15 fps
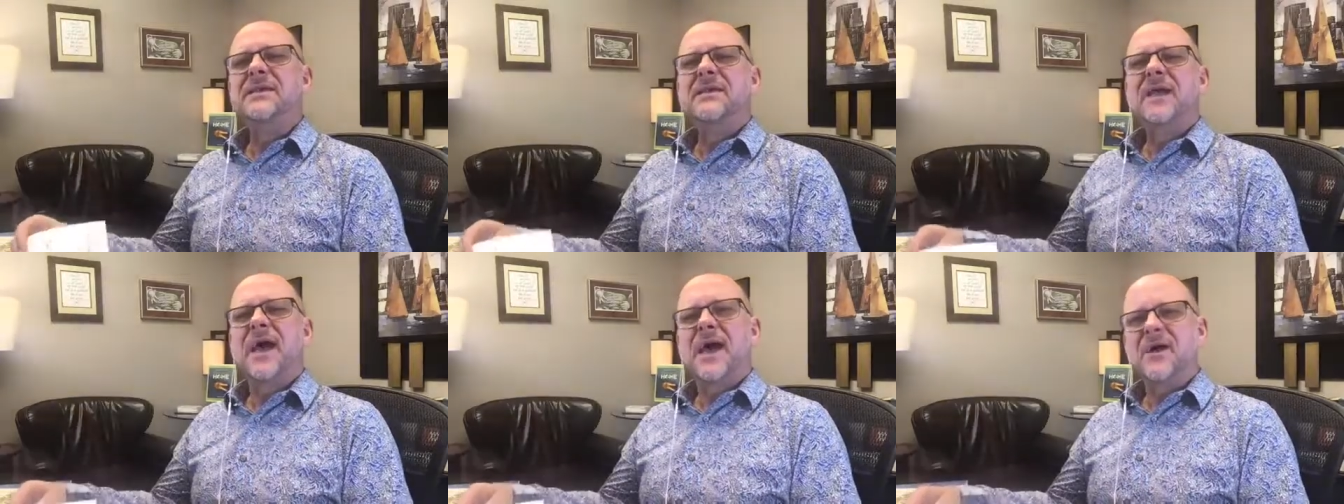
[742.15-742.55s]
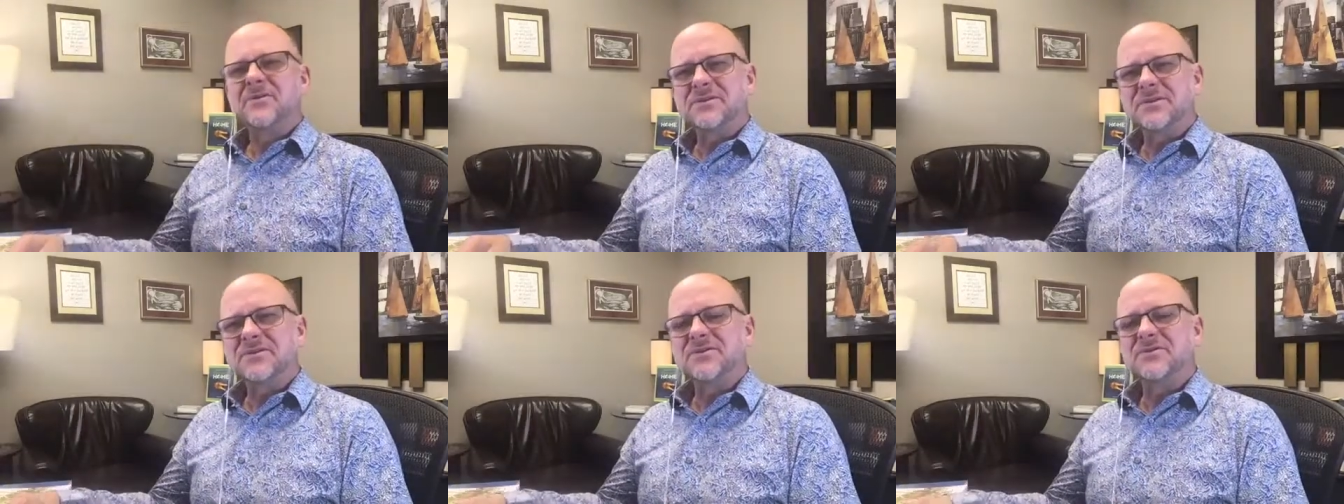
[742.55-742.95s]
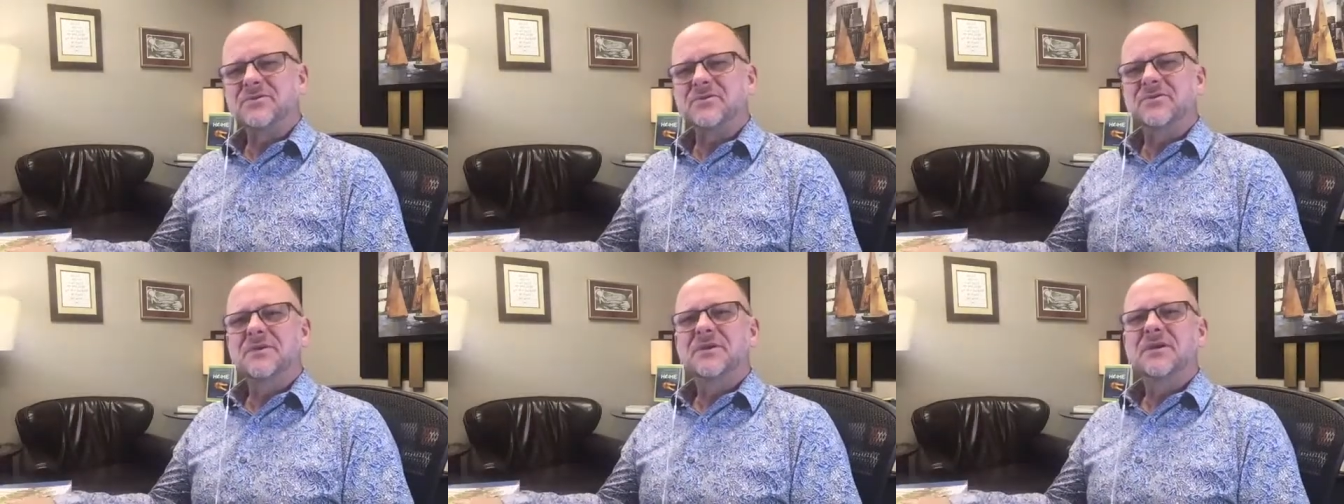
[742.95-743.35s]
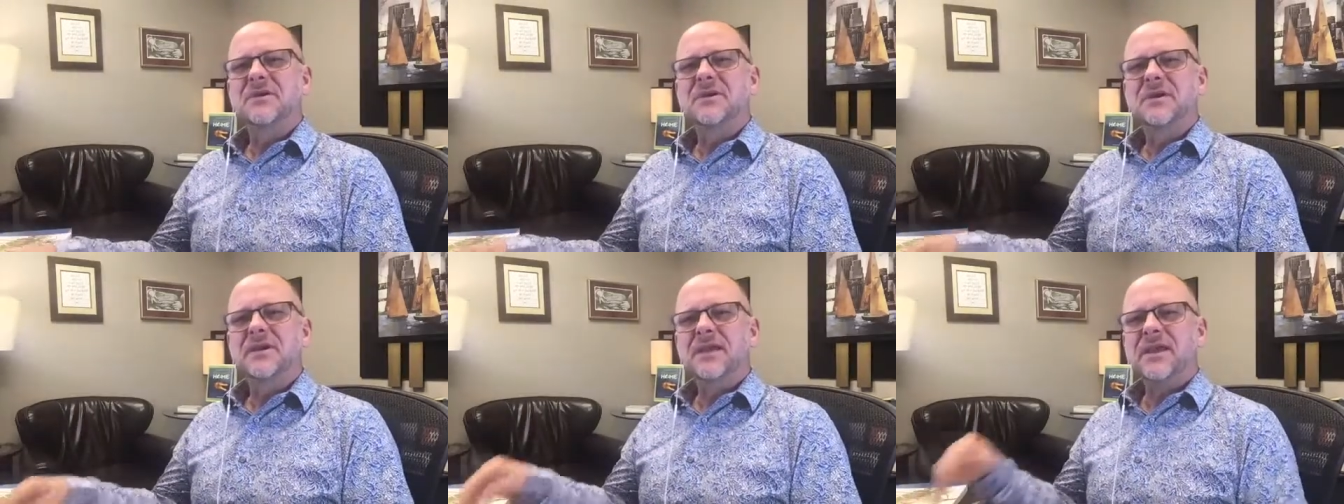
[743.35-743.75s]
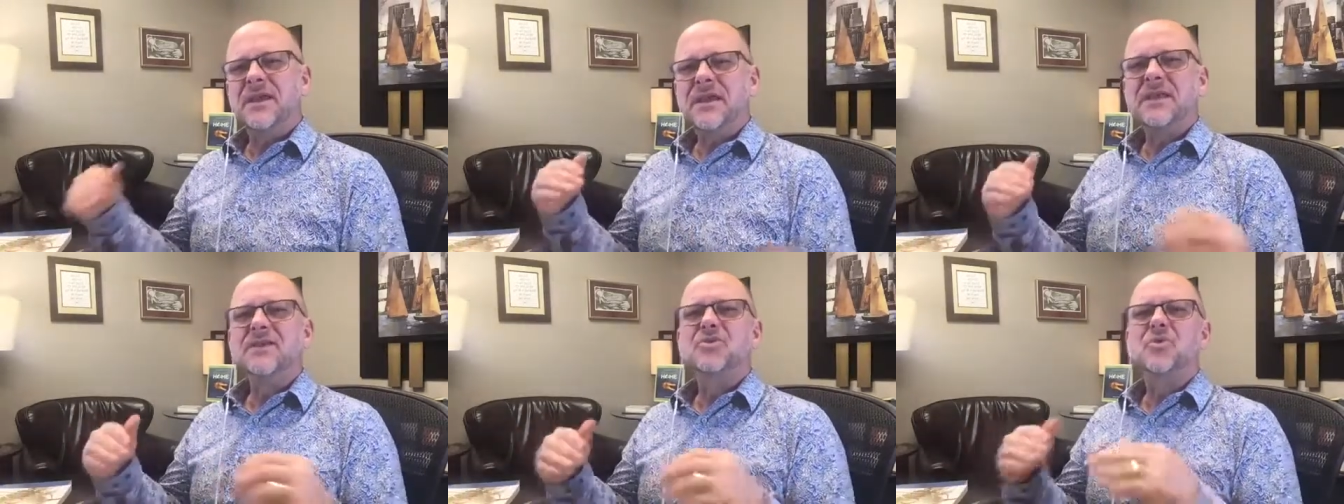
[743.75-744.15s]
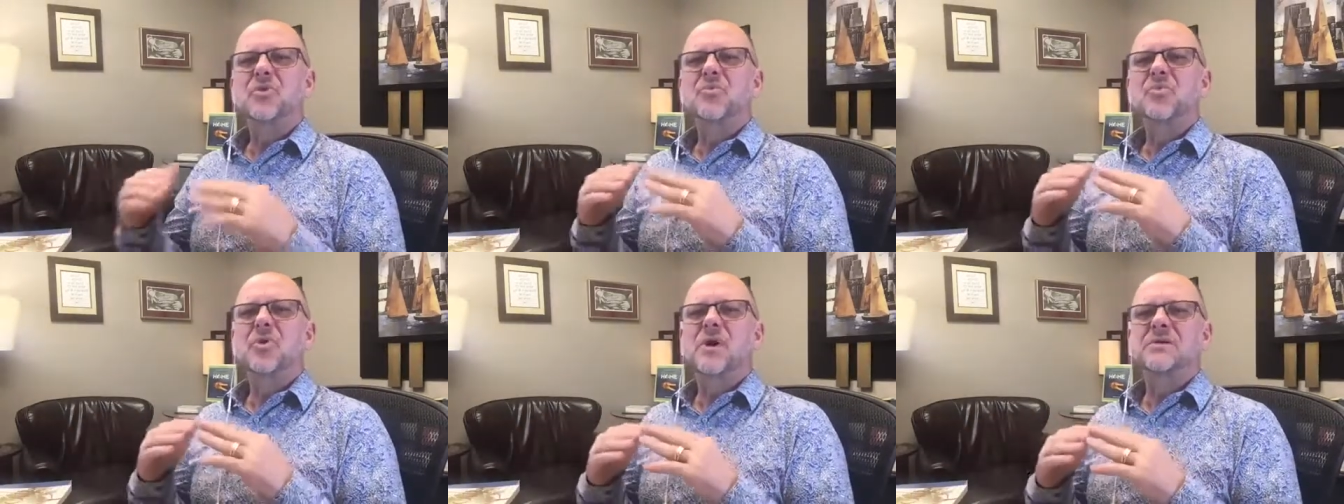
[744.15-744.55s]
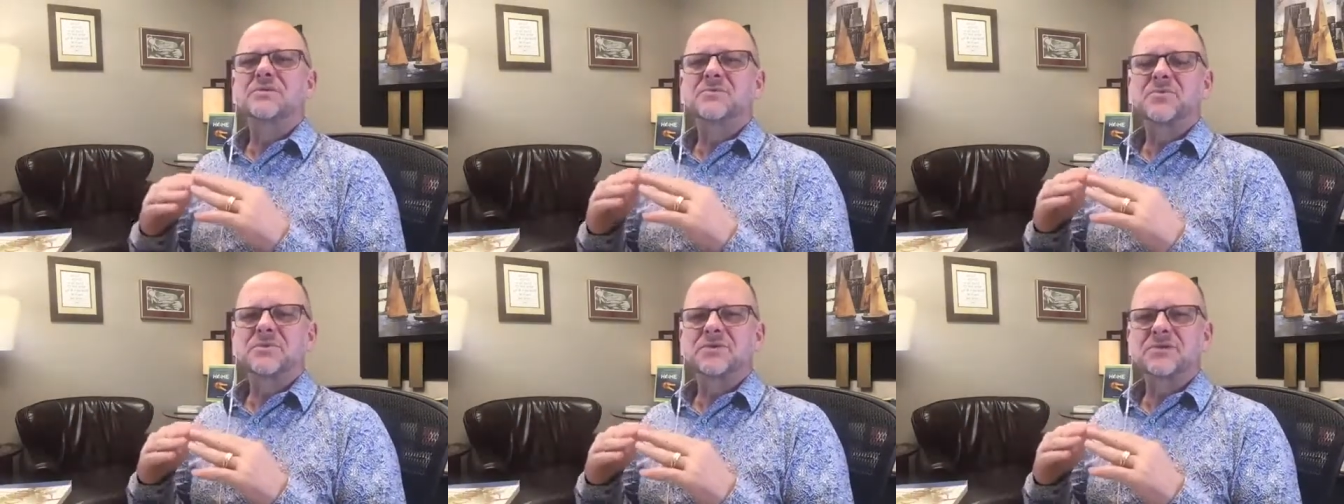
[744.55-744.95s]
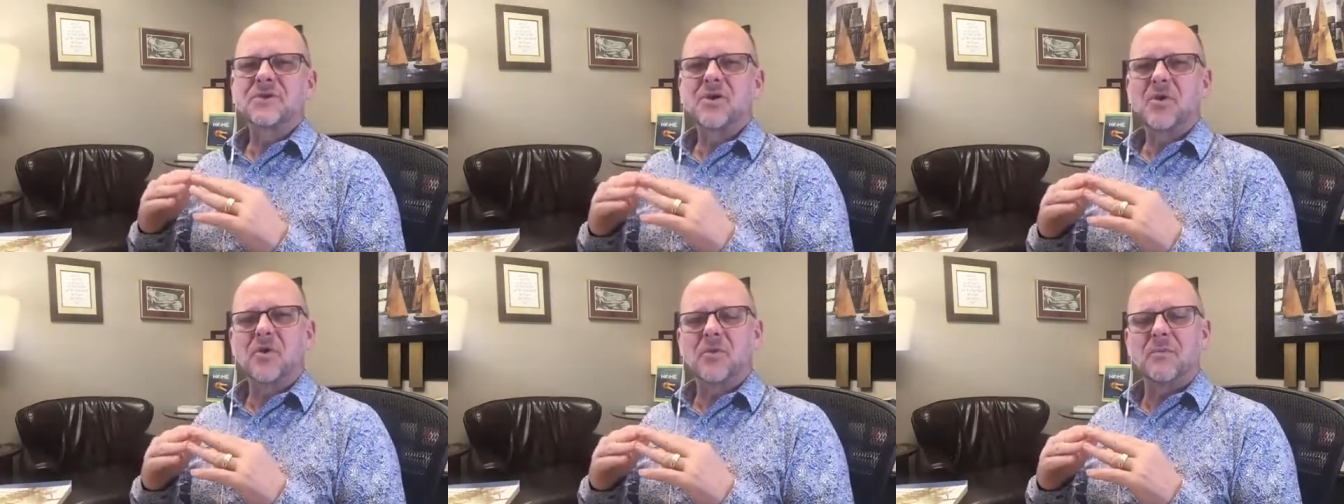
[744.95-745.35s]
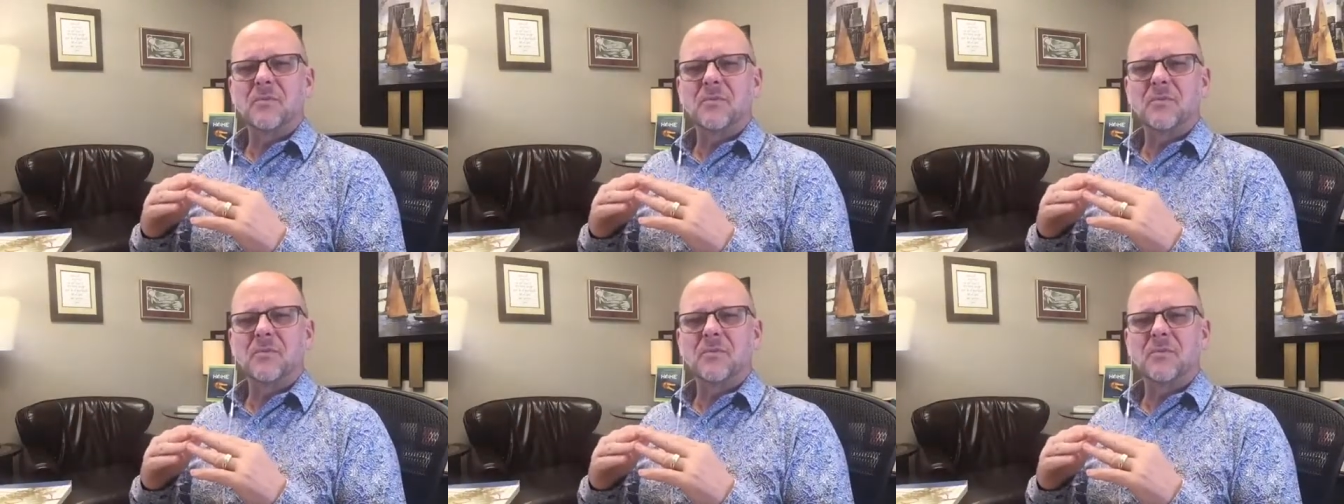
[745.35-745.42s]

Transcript: altitude in your prosperous home,